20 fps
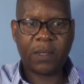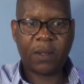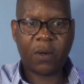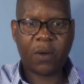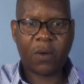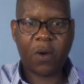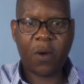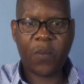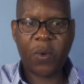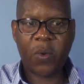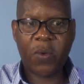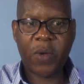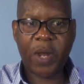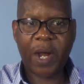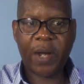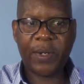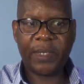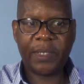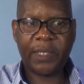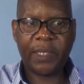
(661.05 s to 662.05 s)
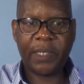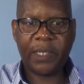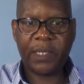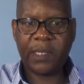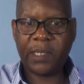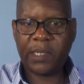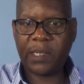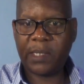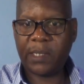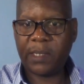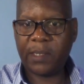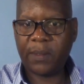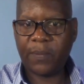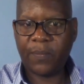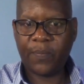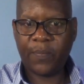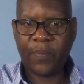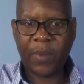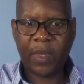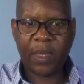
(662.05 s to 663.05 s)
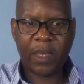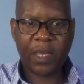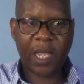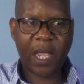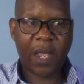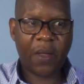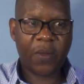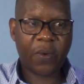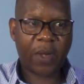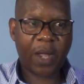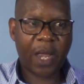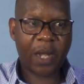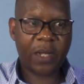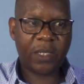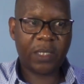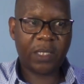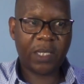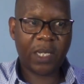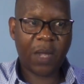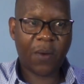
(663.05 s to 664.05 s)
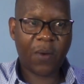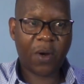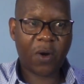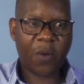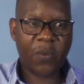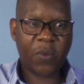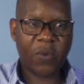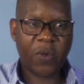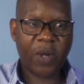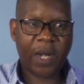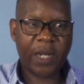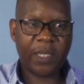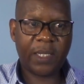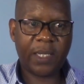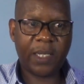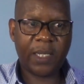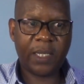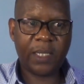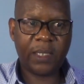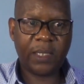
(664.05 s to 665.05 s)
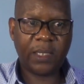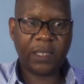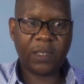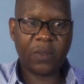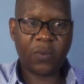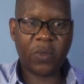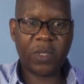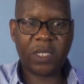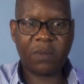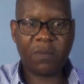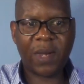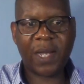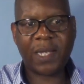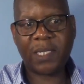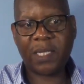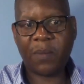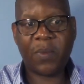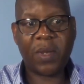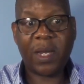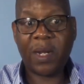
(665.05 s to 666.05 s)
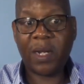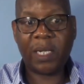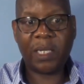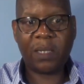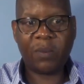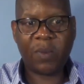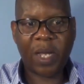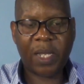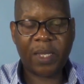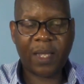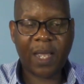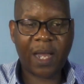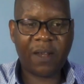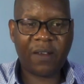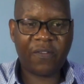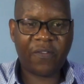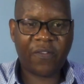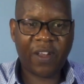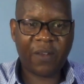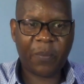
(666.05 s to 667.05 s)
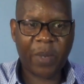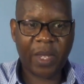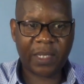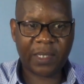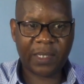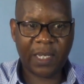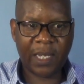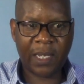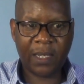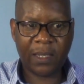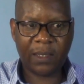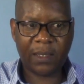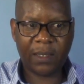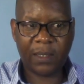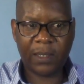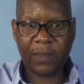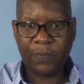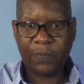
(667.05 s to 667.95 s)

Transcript: communalities. Now you can see our communalities, which must be greater than 5%.